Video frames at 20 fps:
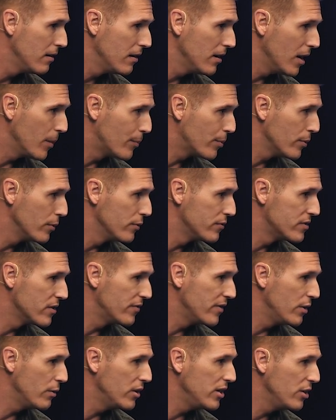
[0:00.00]
approves
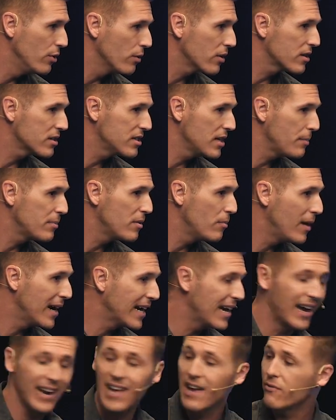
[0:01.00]
of you and you are accepted by
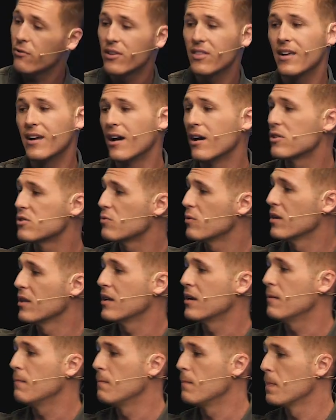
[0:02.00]
God. Everything else
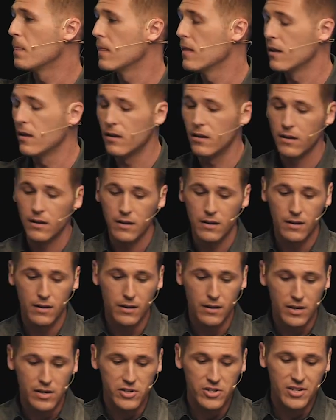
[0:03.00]
really
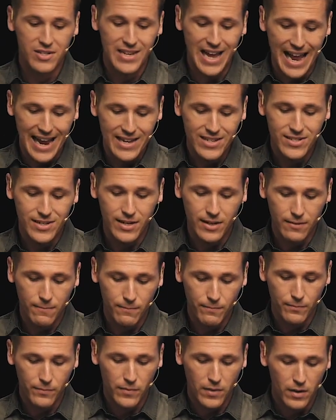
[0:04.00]
is just icing
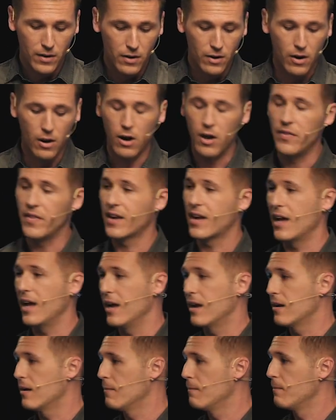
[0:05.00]
on the
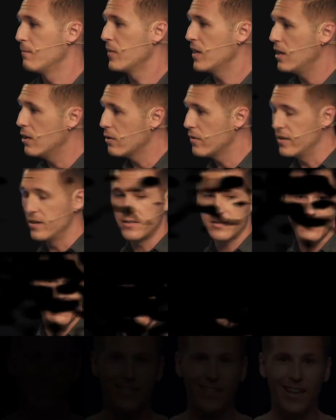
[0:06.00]
cake.
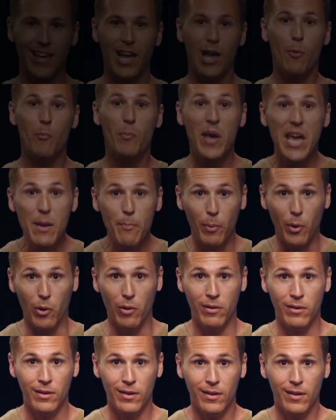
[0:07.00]

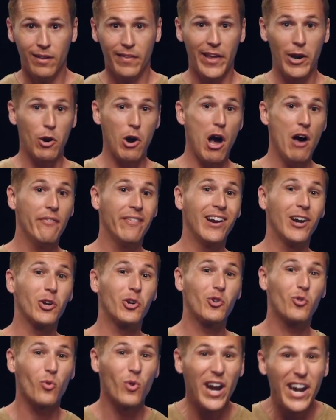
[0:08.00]
People, they are often our
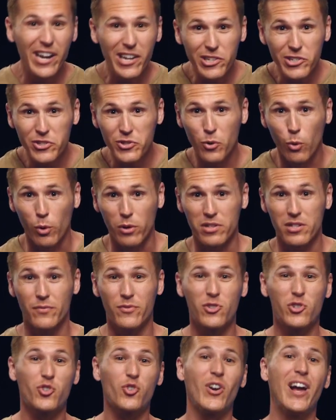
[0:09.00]
greatest source
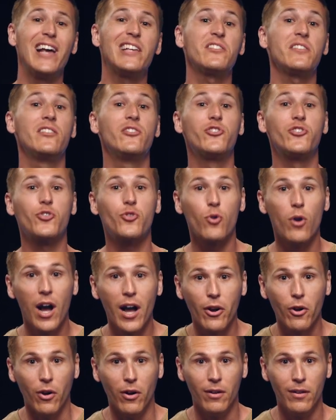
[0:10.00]
of stress and
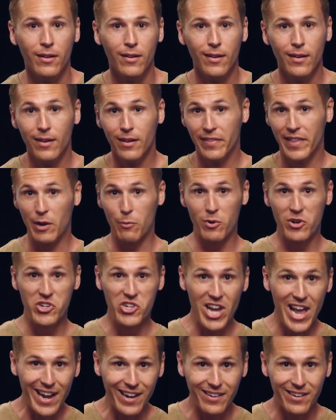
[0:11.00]
struggle. They
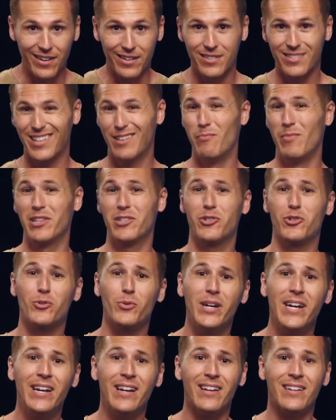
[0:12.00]
reject us, they
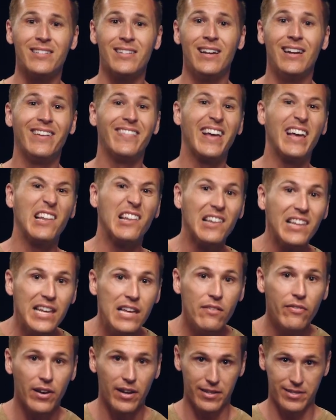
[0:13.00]
mistreat us, they
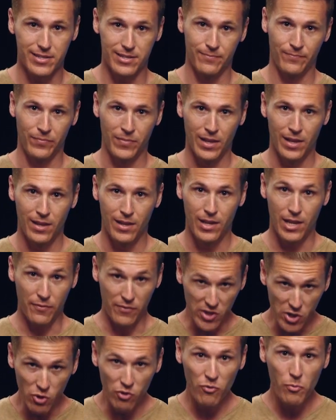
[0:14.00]
leave us.
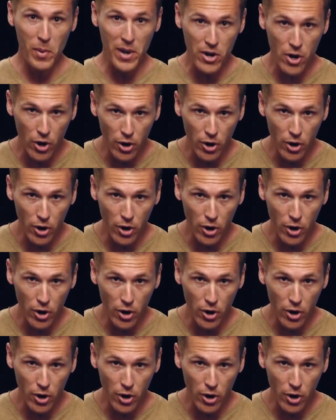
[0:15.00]
If you've been